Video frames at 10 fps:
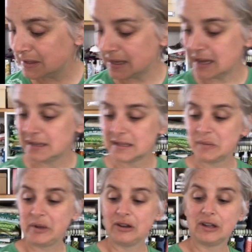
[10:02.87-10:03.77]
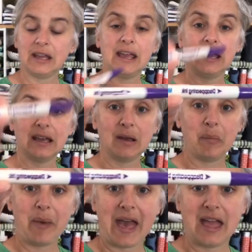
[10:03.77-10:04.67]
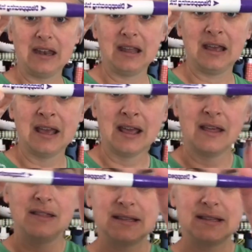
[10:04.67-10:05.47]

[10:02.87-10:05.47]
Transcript: a disappearing ink pen. This